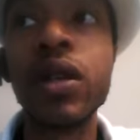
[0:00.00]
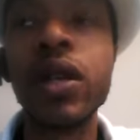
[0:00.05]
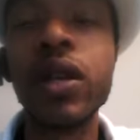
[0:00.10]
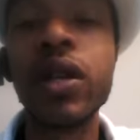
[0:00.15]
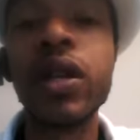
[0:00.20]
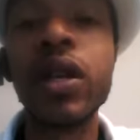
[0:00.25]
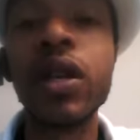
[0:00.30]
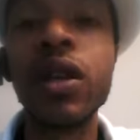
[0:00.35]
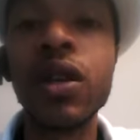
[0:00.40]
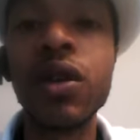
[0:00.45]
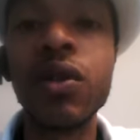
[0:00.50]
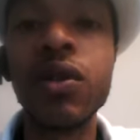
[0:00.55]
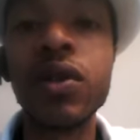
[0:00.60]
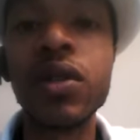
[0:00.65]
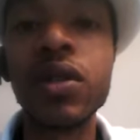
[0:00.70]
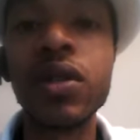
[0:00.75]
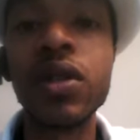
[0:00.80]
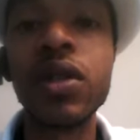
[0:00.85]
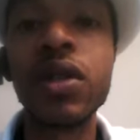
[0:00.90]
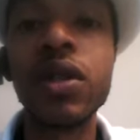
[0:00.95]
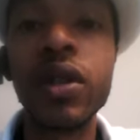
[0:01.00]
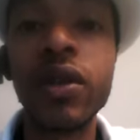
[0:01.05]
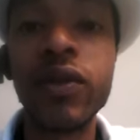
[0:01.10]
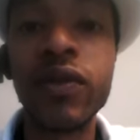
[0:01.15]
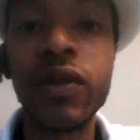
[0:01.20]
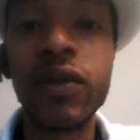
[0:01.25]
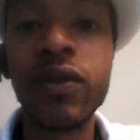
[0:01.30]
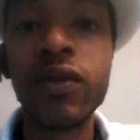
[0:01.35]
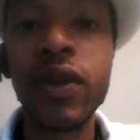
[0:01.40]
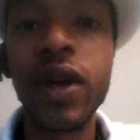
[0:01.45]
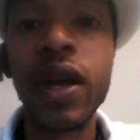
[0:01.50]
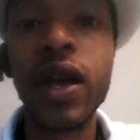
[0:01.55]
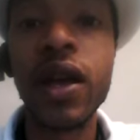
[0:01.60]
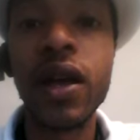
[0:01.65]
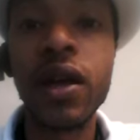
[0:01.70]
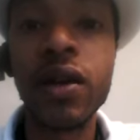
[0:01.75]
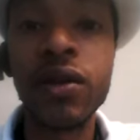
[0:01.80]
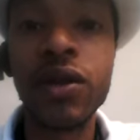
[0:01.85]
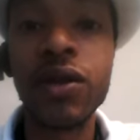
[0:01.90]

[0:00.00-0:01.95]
and then go into a different file.